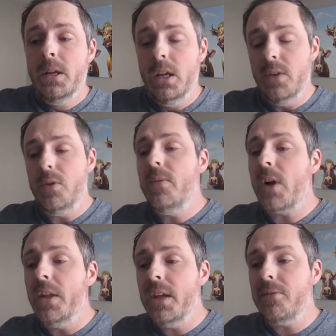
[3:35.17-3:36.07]
if you've
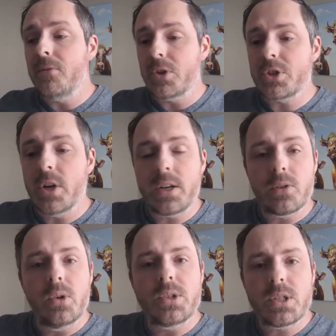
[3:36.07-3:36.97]
got that 4 strike in a
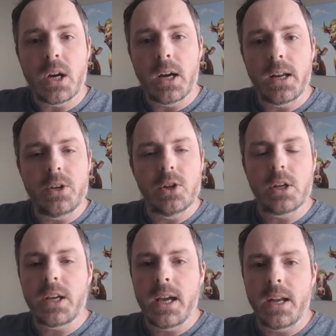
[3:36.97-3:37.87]
row start and you're
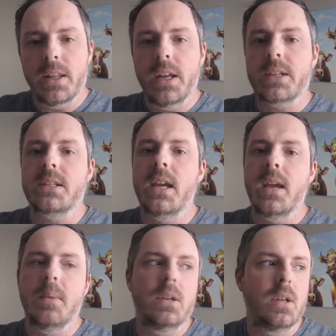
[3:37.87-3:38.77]
looking at it the next
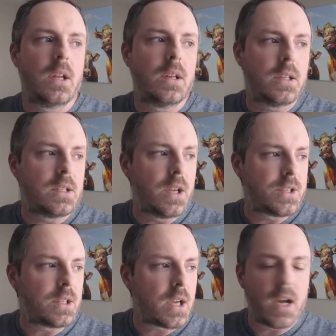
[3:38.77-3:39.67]
game and it
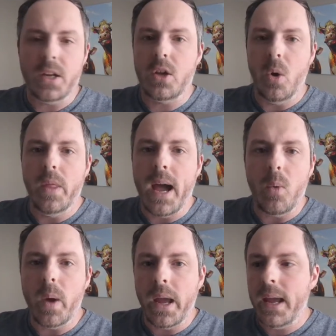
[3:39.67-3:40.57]
doesn't kind of go that
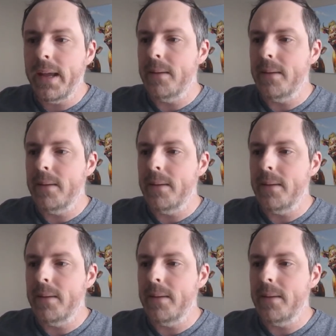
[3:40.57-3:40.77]
way,